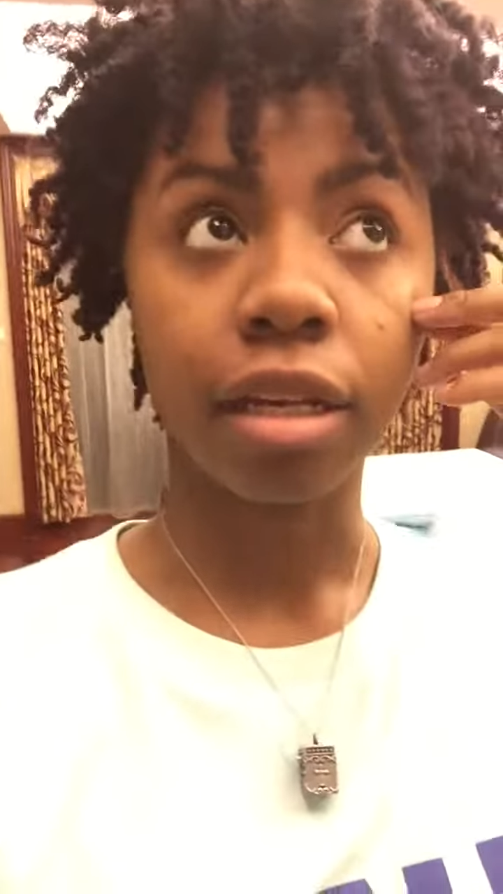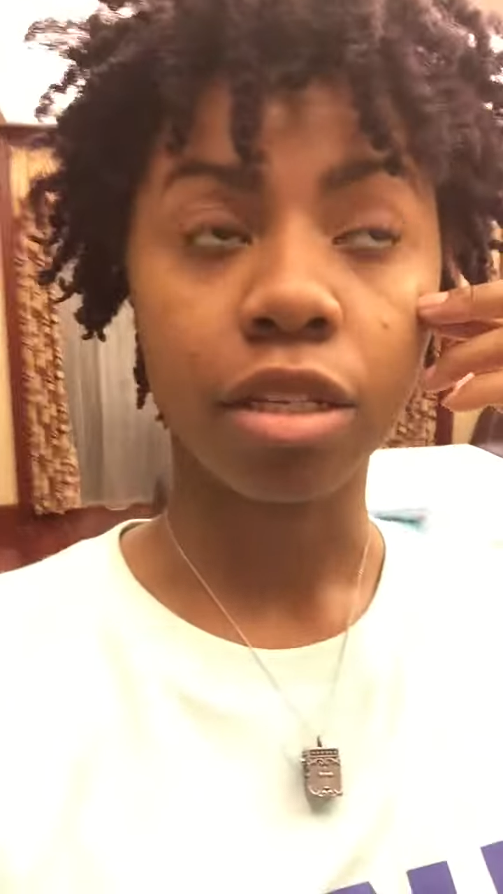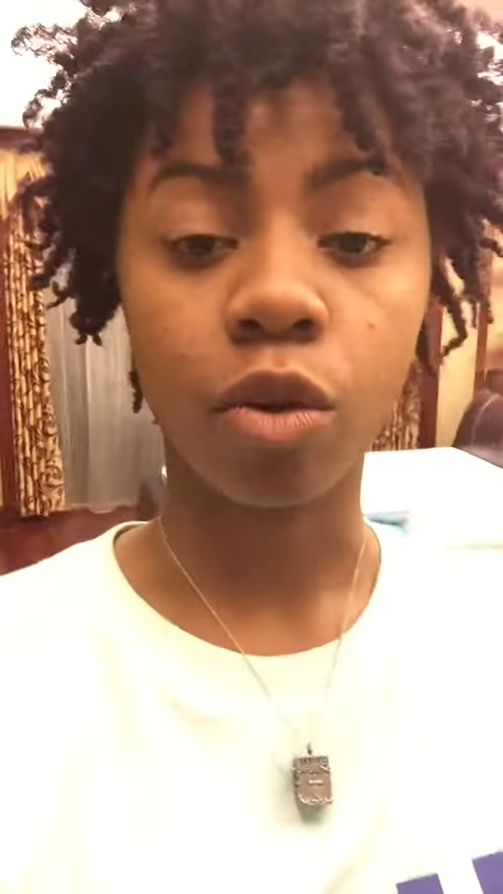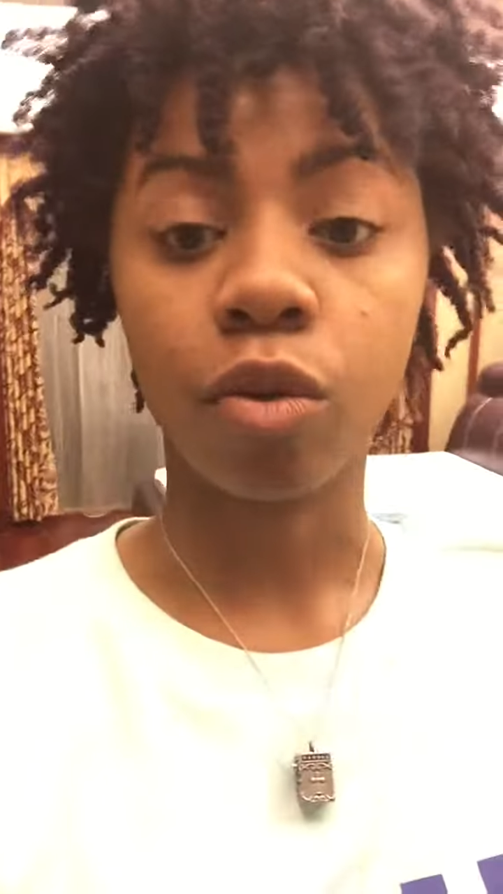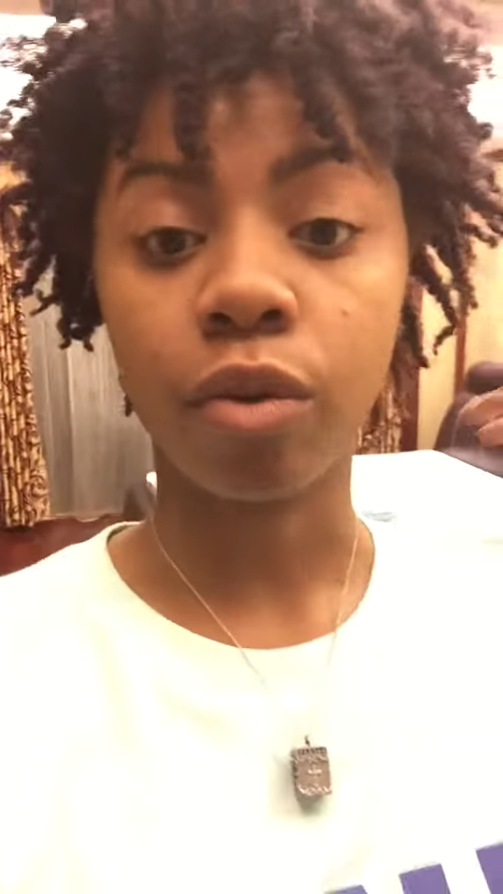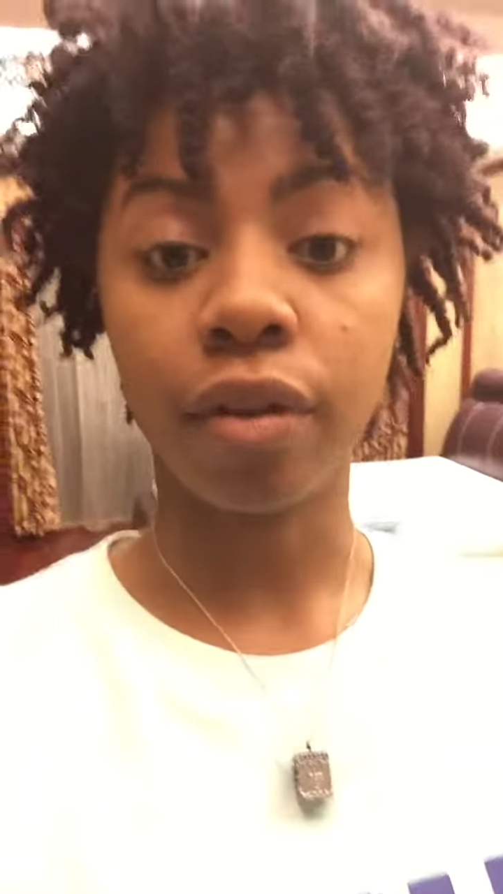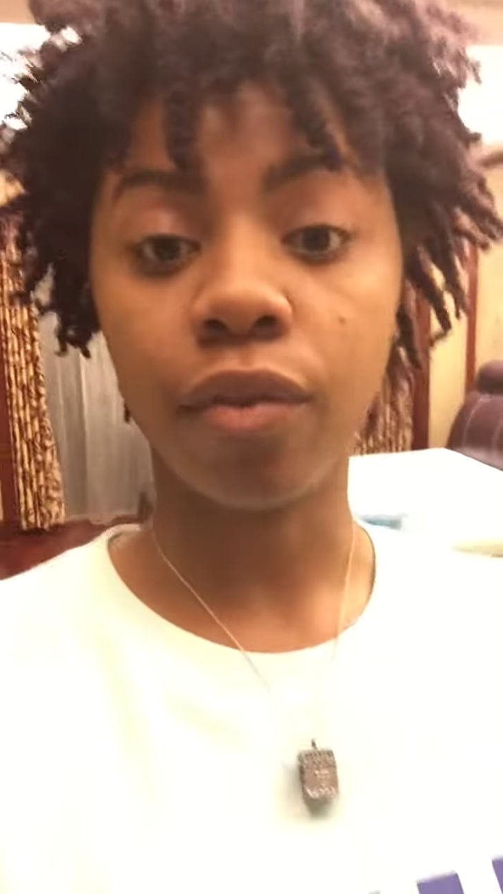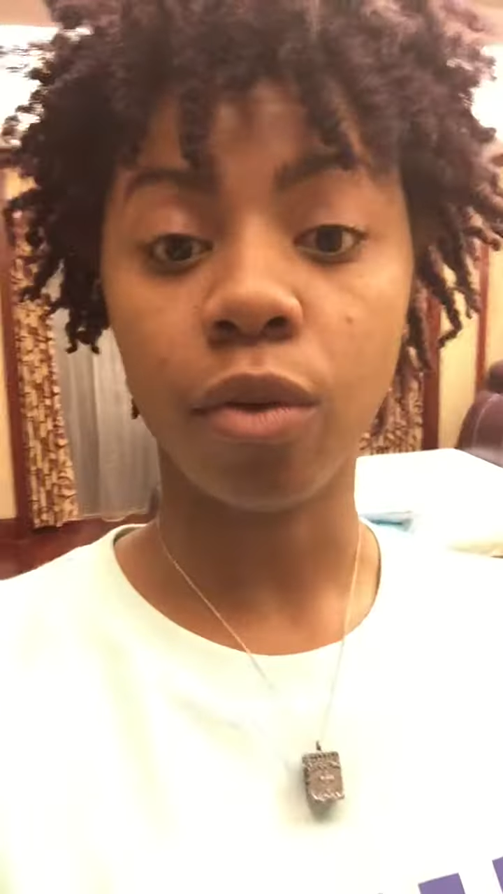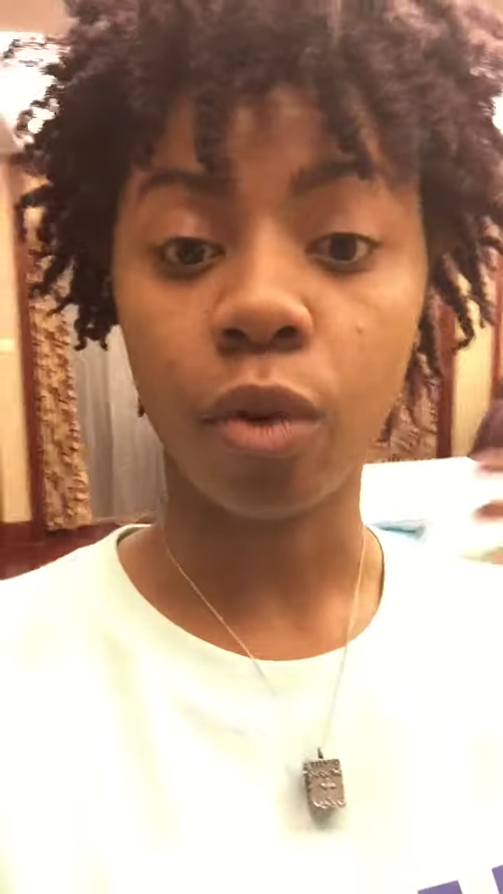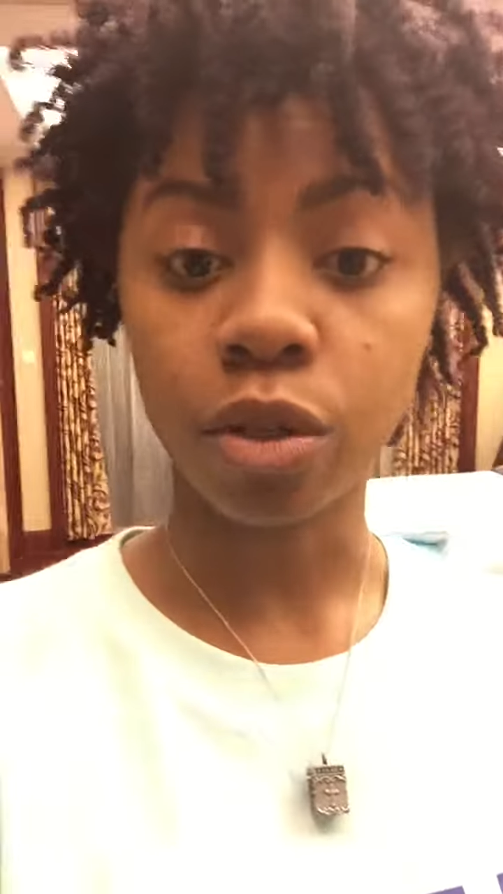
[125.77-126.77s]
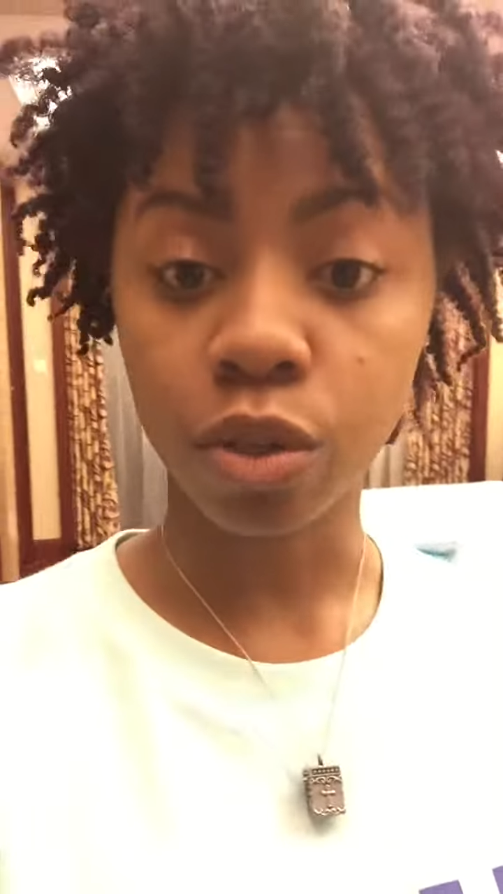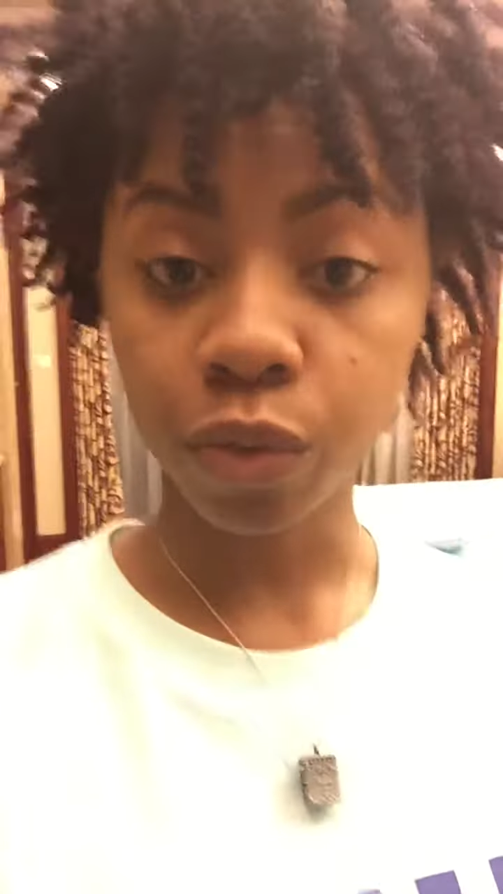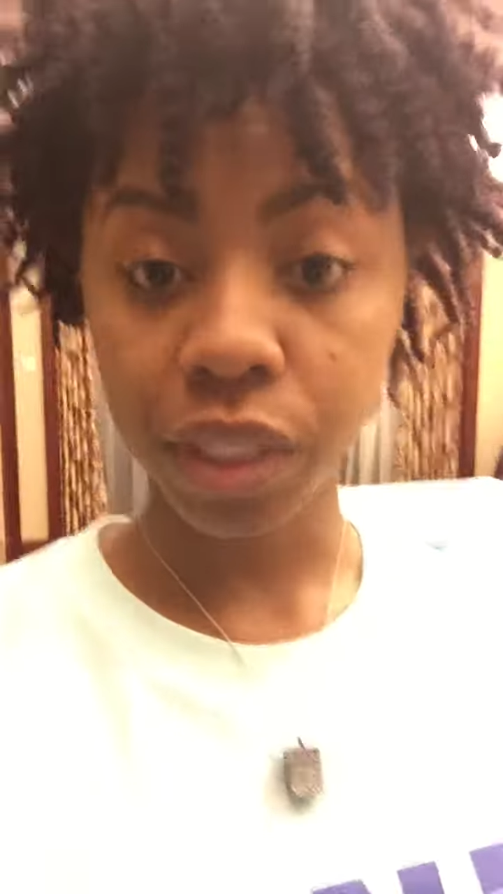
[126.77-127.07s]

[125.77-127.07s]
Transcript: so if you want to